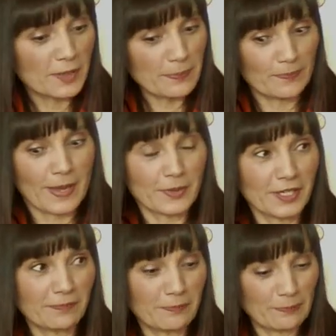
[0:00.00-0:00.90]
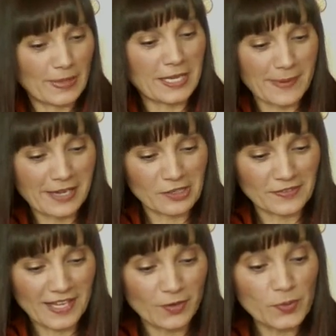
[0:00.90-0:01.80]
gonna I'm gonna piggyback
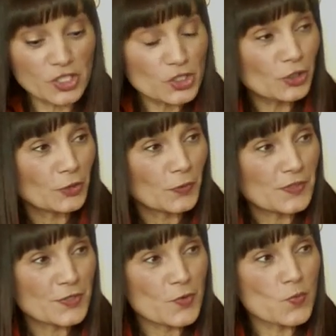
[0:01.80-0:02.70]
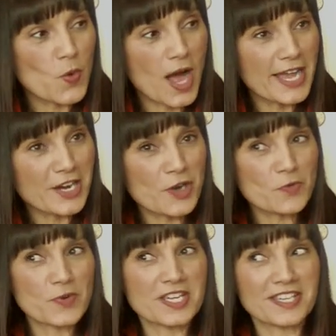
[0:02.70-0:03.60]
on that. We do. So why
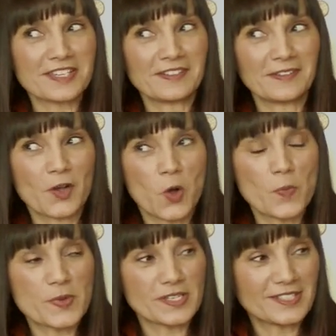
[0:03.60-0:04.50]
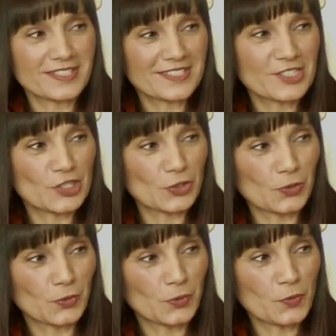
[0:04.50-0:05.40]
aren't we open
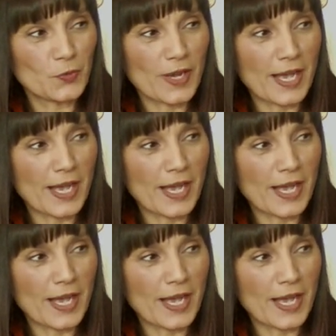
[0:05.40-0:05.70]
to